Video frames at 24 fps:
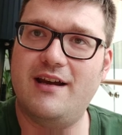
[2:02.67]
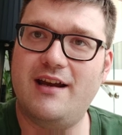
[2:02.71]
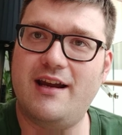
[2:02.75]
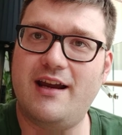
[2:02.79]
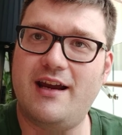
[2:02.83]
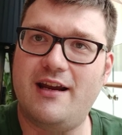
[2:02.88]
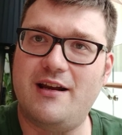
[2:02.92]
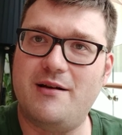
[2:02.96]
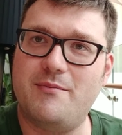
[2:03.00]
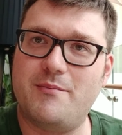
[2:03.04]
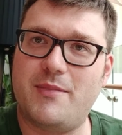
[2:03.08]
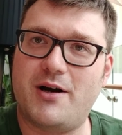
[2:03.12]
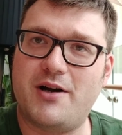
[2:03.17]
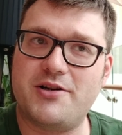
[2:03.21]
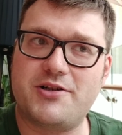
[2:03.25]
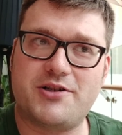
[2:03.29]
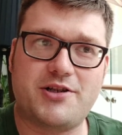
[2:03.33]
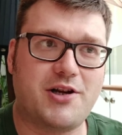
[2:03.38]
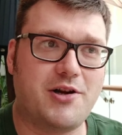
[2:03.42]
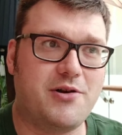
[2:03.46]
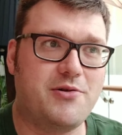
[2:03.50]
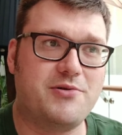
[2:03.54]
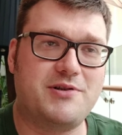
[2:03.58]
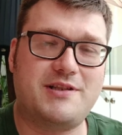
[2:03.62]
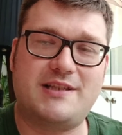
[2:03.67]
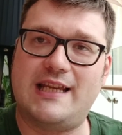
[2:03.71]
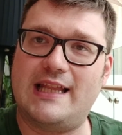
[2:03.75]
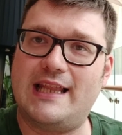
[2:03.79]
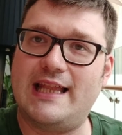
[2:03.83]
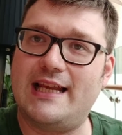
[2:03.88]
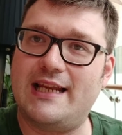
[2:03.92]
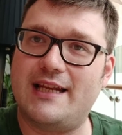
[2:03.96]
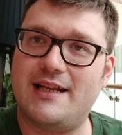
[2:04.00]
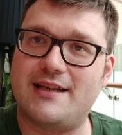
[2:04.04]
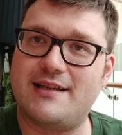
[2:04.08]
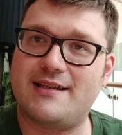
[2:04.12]
in macho
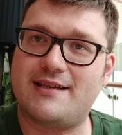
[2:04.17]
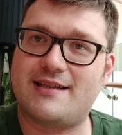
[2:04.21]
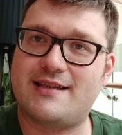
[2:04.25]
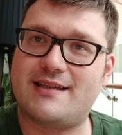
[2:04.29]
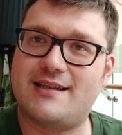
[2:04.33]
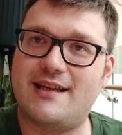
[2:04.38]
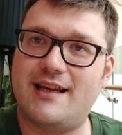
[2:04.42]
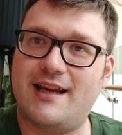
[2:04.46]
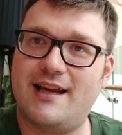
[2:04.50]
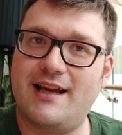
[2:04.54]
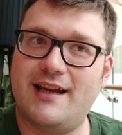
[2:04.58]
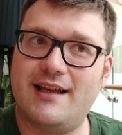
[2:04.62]
silliness